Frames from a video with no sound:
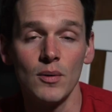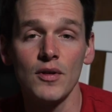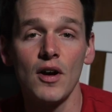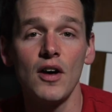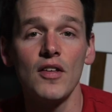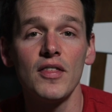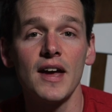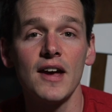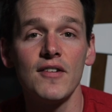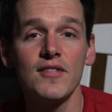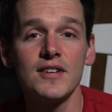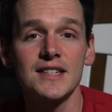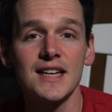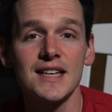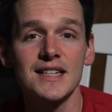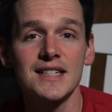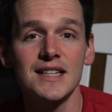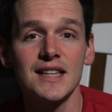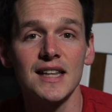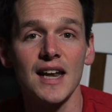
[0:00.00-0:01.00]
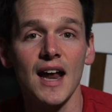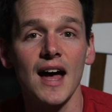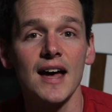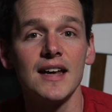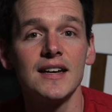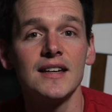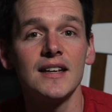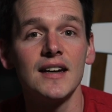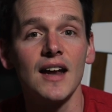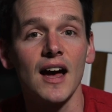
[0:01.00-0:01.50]
With all the heavy testing that
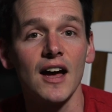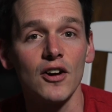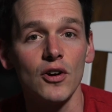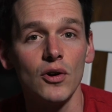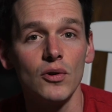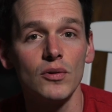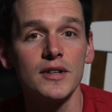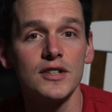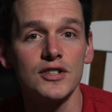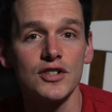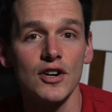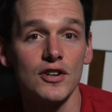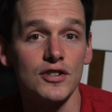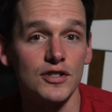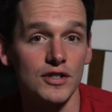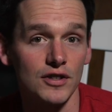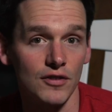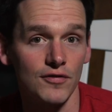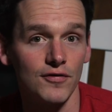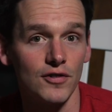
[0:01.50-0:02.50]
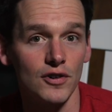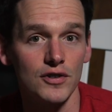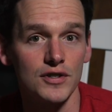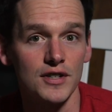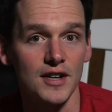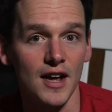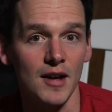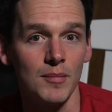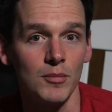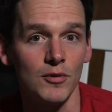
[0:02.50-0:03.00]
I did, I only charged it the
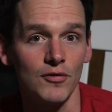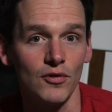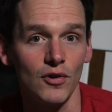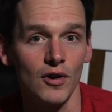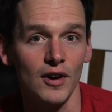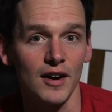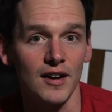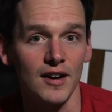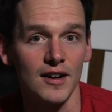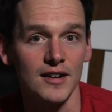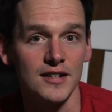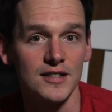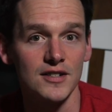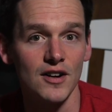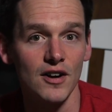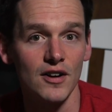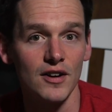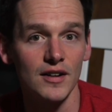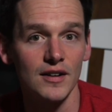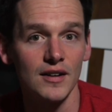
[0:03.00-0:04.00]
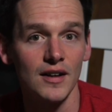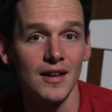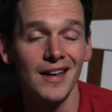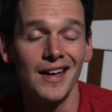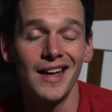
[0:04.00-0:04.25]
first time before I got started,